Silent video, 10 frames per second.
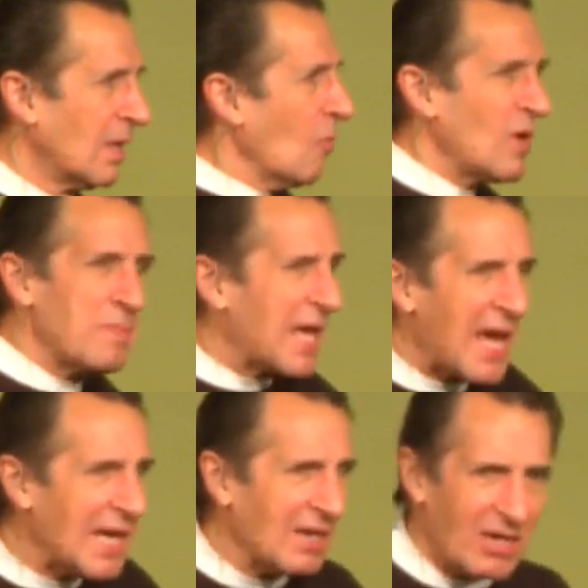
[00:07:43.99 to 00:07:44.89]
We may
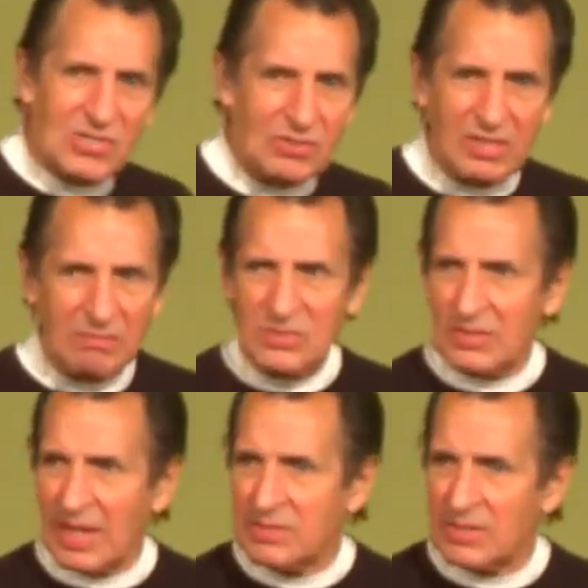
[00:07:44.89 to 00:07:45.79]
hate our
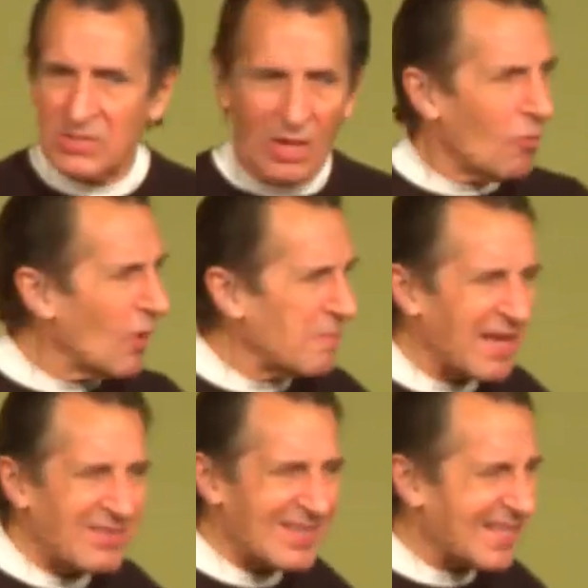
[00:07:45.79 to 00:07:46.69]
circumstances. We may
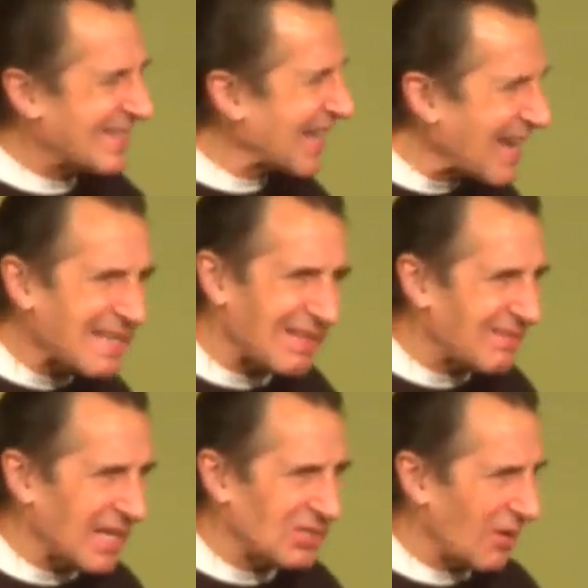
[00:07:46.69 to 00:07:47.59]
dislike the
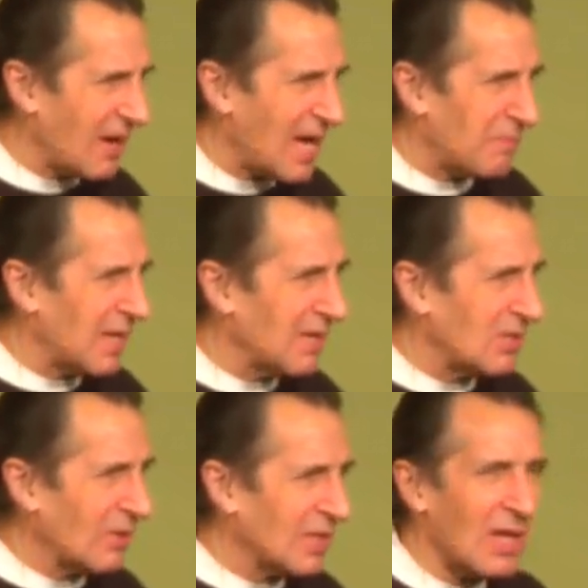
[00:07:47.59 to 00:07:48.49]
things that are happening
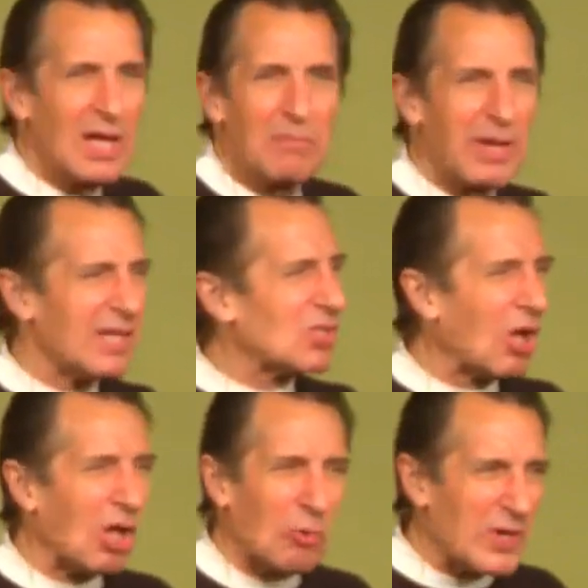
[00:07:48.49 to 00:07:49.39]
to us, but it's
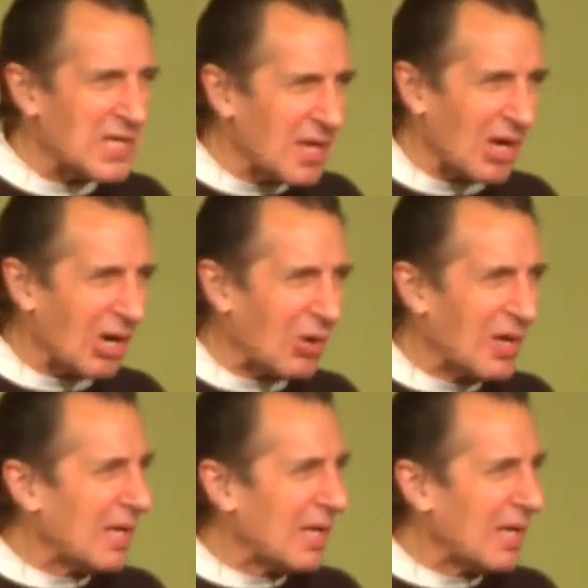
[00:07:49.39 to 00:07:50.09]
all we know.